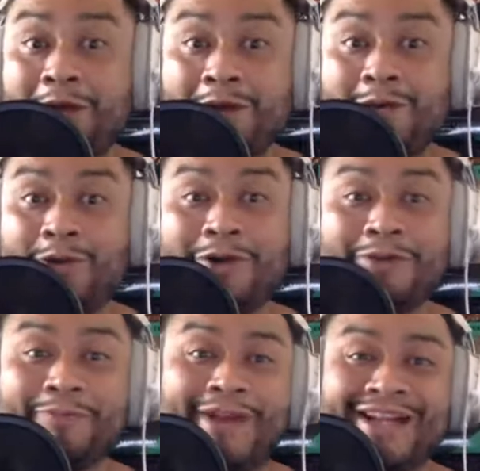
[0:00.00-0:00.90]

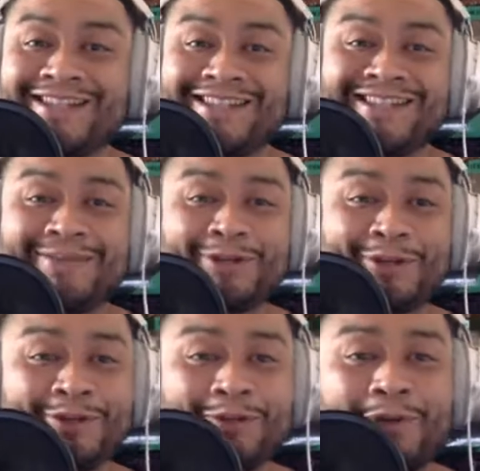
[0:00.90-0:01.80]
Welcome back to the Team Nerd
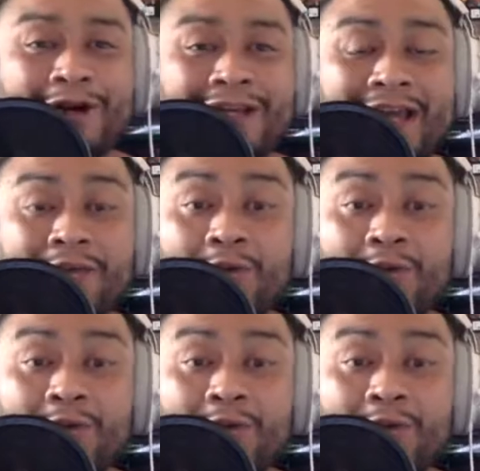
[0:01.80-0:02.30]
Herd podcast,